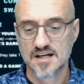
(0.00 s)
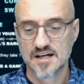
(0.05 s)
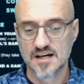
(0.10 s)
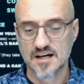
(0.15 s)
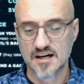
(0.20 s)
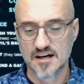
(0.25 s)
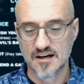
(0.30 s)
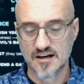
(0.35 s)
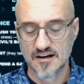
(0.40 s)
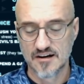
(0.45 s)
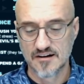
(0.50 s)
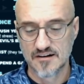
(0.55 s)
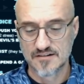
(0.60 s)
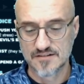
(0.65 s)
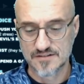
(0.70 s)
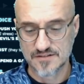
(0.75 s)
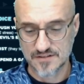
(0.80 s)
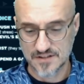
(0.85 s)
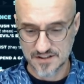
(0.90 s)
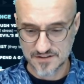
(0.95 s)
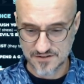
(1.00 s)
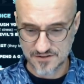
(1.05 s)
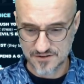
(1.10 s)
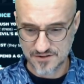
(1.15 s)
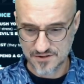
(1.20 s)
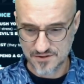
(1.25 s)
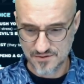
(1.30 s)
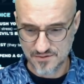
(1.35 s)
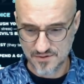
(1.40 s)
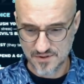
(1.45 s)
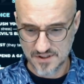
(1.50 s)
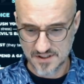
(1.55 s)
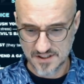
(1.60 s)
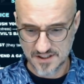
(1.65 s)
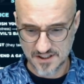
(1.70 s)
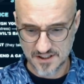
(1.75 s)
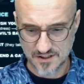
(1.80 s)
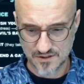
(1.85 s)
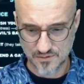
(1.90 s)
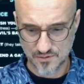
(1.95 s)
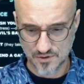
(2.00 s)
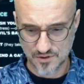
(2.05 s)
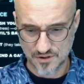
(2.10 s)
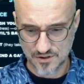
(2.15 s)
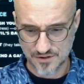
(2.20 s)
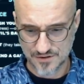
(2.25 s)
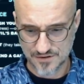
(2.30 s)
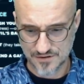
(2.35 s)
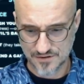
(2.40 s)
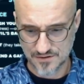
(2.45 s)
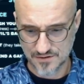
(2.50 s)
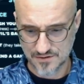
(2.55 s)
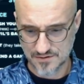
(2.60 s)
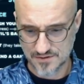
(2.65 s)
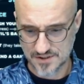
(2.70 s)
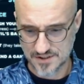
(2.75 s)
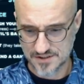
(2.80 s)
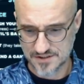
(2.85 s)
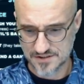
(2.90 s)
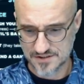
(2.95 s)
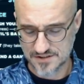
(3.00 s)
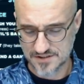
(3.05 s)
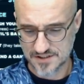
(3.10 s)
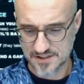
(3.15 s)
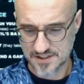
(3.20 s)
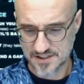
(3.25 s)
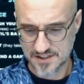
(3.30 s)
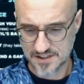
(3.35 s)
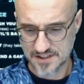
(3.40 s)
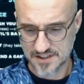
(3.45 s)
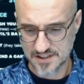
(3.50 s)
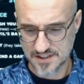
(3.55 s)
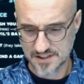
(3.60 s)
So that's 2 there. We're also going to take